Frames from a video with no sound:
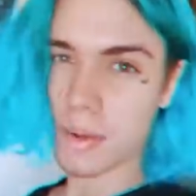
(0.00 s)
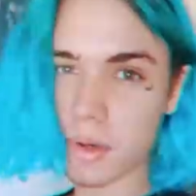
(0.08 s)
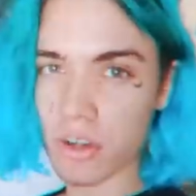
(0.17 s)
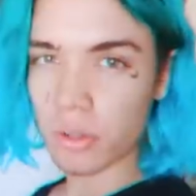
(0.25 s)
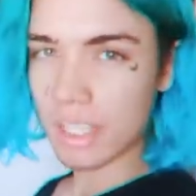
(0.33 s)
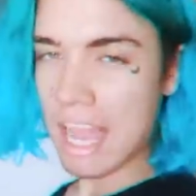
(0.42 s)
think I'm
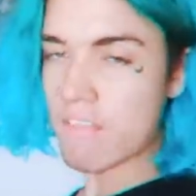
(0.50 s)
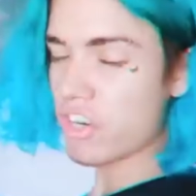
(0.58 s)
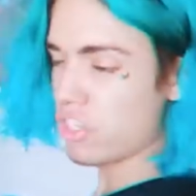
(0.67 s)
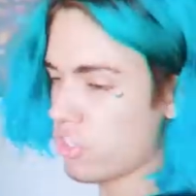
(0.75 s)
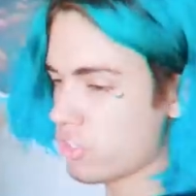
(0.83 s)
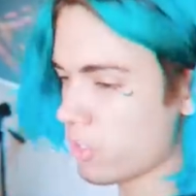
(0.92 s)
gonna go live
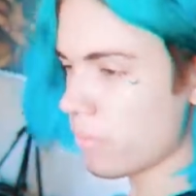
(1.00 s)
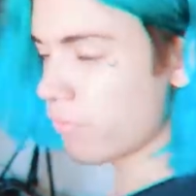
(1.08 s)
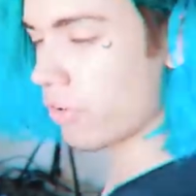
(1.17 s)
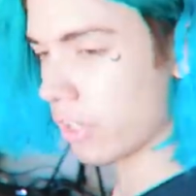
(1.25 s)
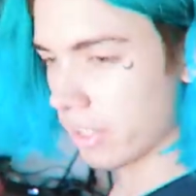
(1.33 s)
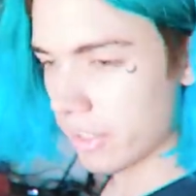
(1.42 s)
on YouTube
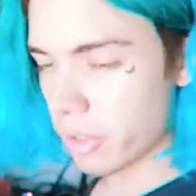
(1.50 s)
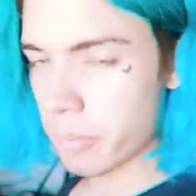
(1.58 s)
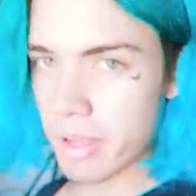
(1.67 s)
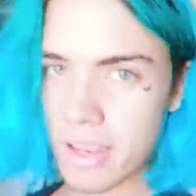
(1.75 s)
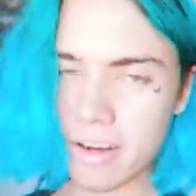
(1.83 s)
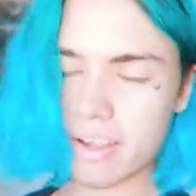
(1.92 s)
for a little
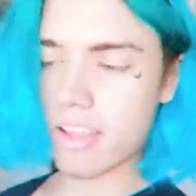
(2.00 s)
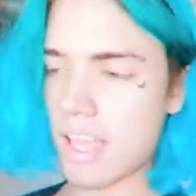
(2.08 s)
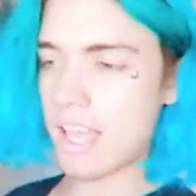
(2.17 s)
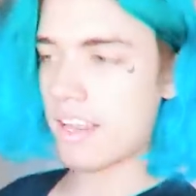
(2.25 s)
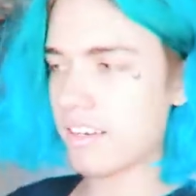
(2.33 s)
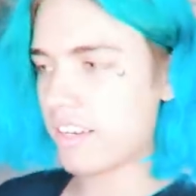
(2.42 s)
bit
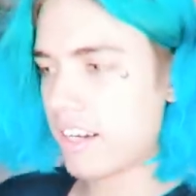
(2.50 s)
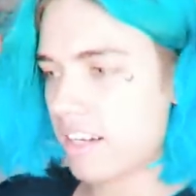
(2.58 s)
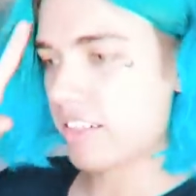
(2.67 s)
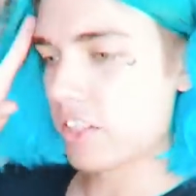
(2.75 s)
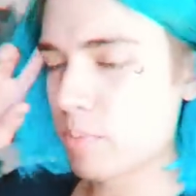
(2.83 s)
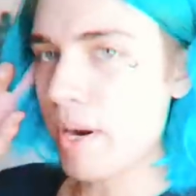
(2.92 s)
and
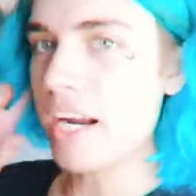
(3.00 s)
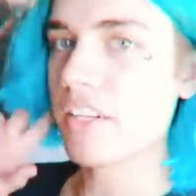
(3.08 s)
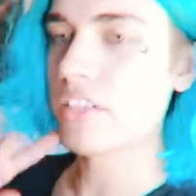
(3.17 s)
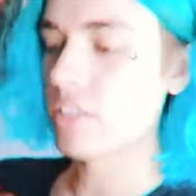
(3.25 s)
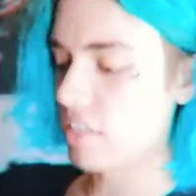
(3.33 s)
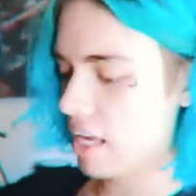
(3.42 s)
uh, just
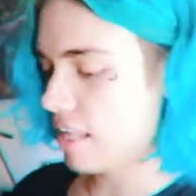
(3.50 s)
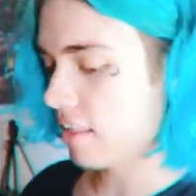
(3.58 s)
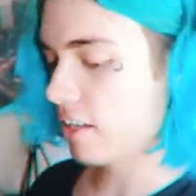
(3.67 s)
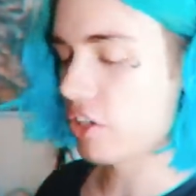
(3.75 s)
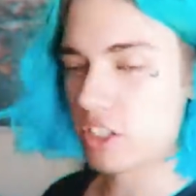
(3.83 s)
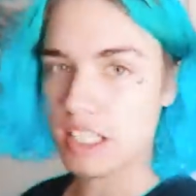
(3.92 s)
practice
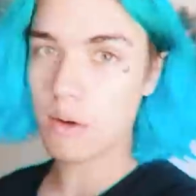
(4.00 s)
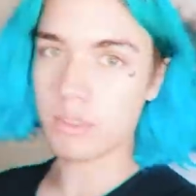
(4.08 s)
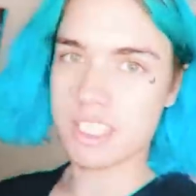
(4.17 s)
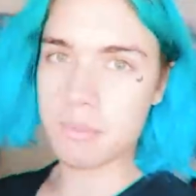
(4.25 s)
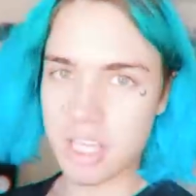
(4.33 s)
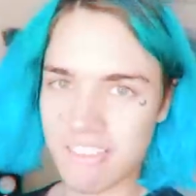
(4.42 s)
and then just say
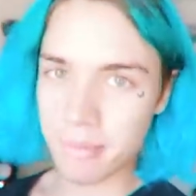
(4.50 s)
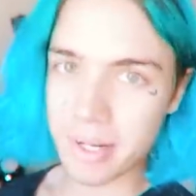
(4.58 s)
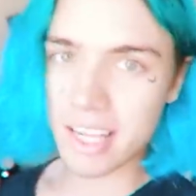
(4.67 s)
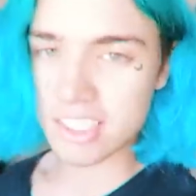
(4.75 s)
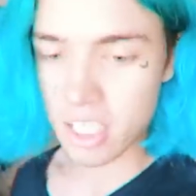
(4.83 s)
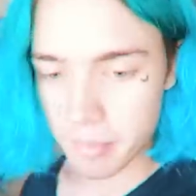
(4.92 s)
what's up to
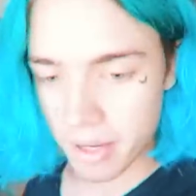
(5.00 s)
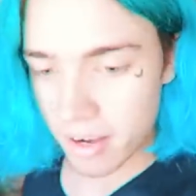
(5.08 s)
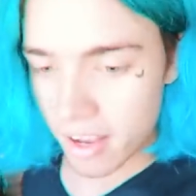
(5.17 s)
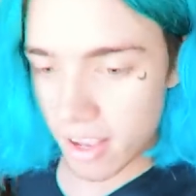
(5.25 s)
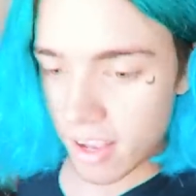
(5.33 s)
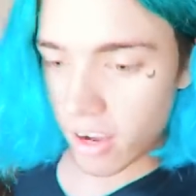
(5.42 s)
everybody that's coming.
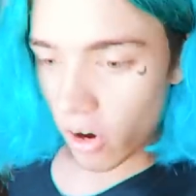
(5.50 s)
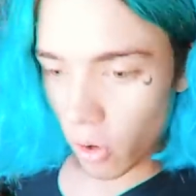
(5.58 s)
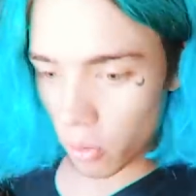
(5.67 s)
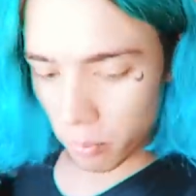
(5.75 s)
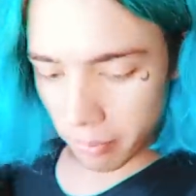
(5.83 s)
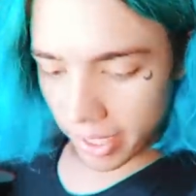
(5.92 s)

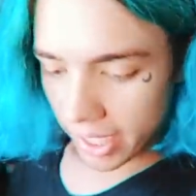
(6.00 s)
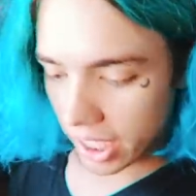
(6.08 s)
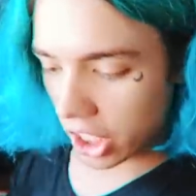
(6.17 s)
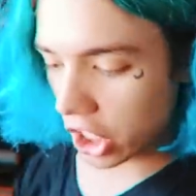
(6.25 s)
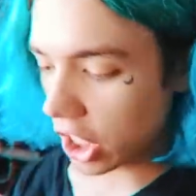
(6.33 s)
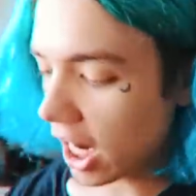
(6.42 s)
Oh my
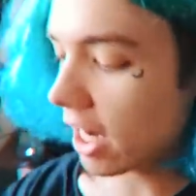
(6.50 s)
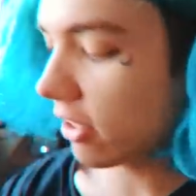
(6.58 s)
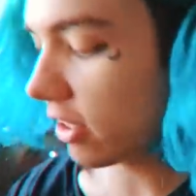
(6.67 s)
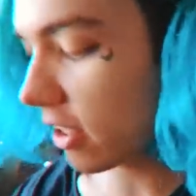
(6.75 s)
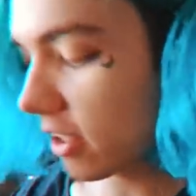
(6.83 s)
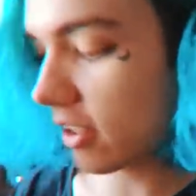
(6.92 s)

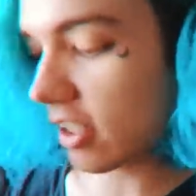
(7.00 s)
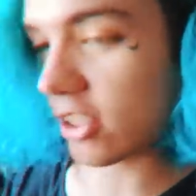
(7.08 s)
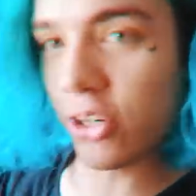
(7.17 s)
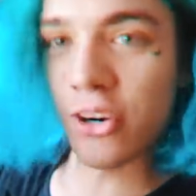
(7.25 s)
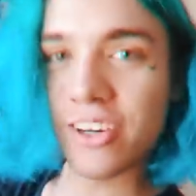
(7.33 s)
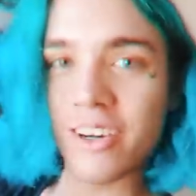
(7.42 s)
god, look at the
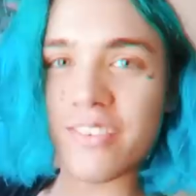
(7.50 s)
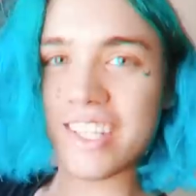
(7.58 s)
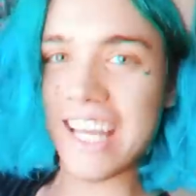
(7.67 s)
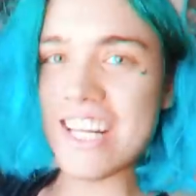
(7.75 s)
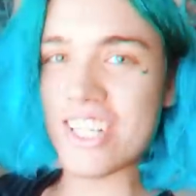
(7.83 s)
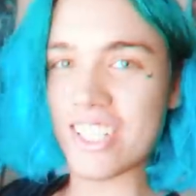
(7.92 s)
Discord
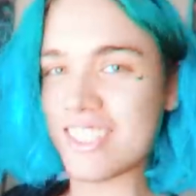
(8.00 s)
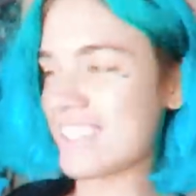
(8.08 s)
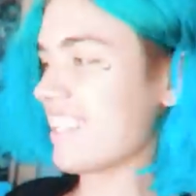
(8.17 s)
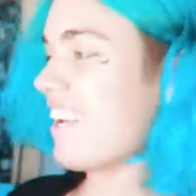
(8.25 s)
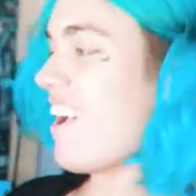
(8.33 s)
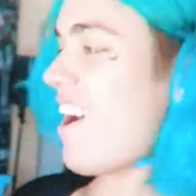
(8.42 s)

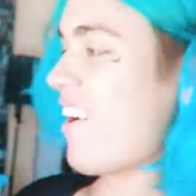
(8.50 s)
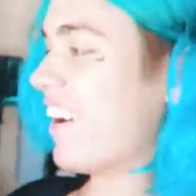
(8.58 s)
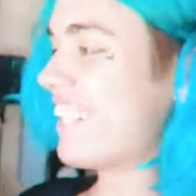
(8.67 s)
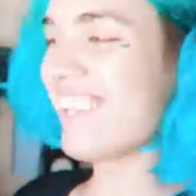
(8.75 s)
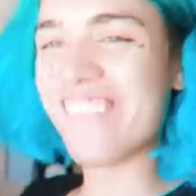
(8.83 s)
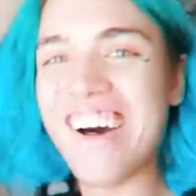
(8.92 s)
notifications.
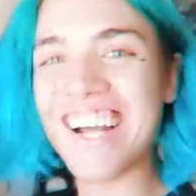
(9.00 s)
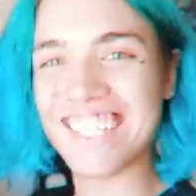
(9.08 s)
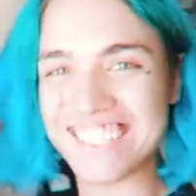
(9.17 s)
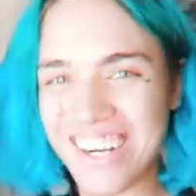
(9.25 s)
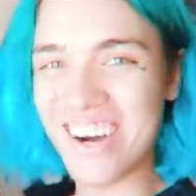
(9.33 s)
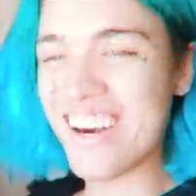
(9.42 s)
What the
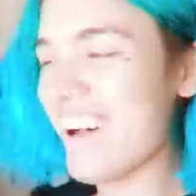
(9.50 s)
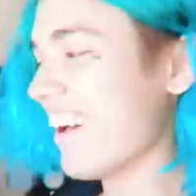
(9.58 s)
fuck is going